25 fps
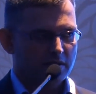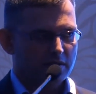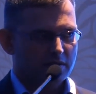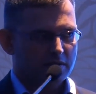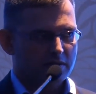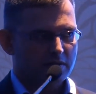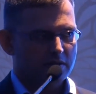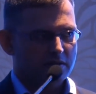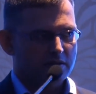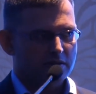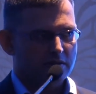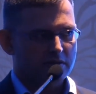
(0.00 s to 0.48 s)

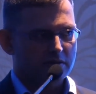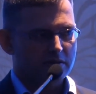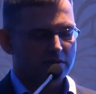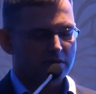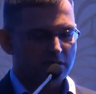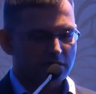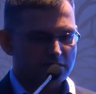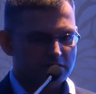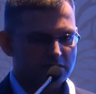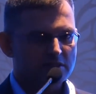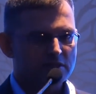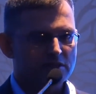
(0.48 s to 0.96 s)
The
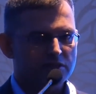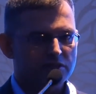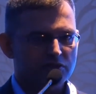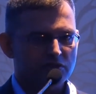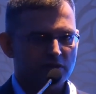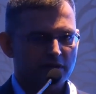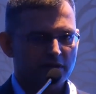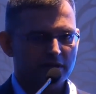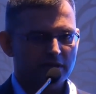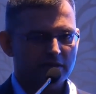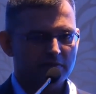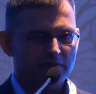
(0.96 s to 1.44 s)
nurses
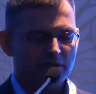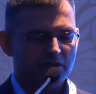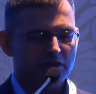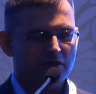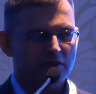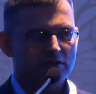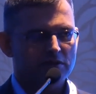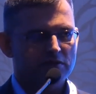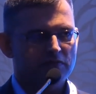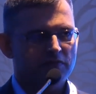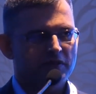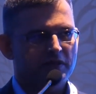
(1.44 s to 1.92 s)
strike,
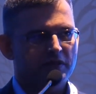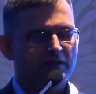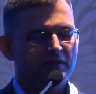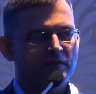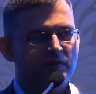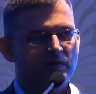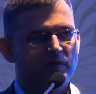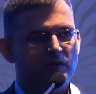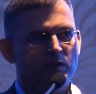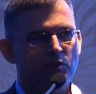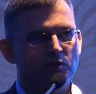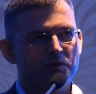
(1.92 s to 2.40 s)
because when you
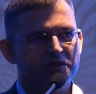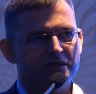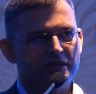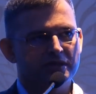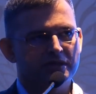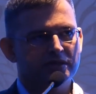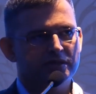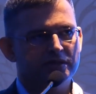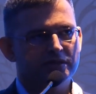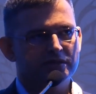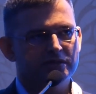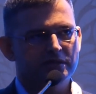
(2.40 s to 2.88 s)
looked
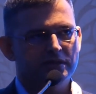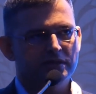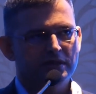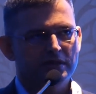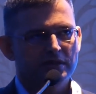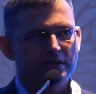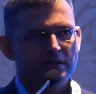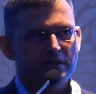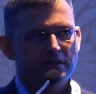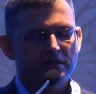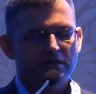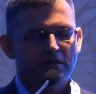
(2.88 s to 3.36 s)
at it,
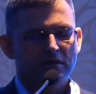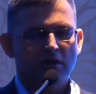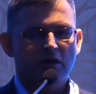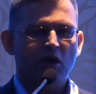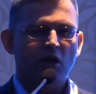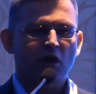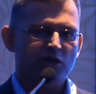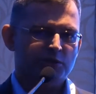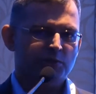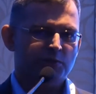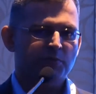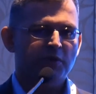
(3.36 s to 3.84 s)
the
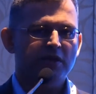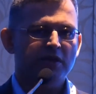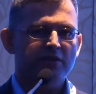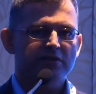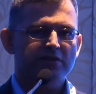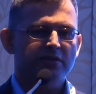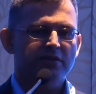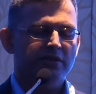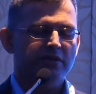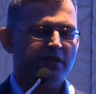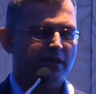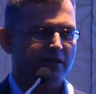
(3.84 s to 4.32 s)
hospitals
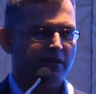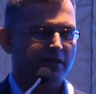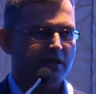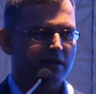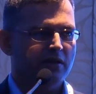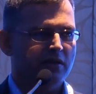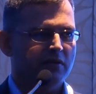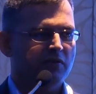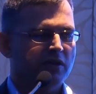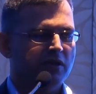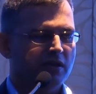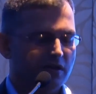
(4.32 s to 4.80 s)
in
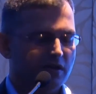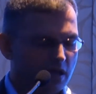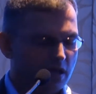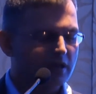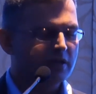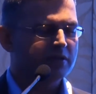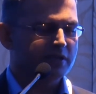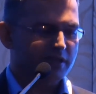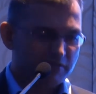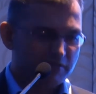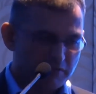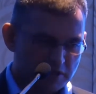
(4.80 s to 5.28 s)
Kerala
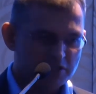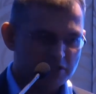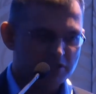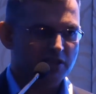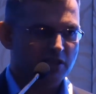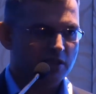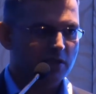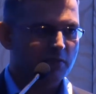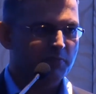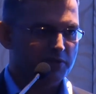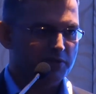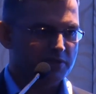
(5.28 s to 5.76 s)
are even
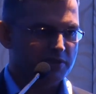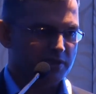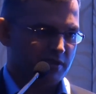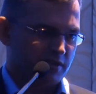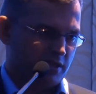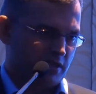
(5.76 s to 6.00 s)
still perceived.